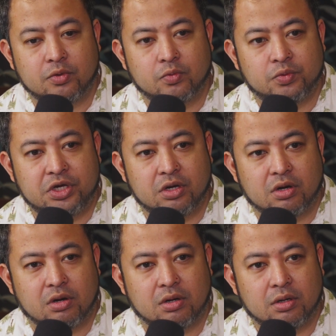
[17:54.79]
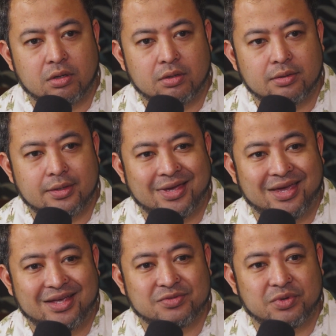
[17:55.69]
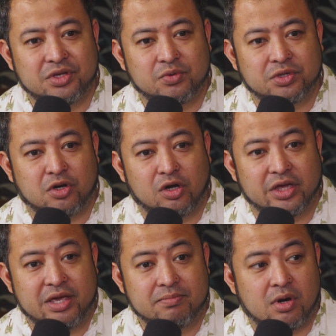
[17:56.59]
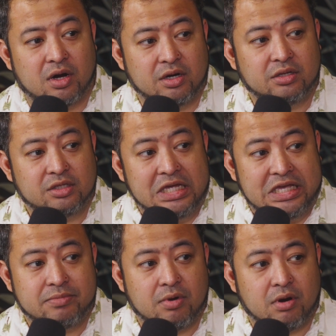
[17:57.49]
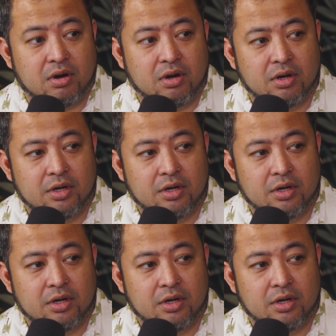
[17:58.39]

we are, I guess, what you would call a modern Tiki bar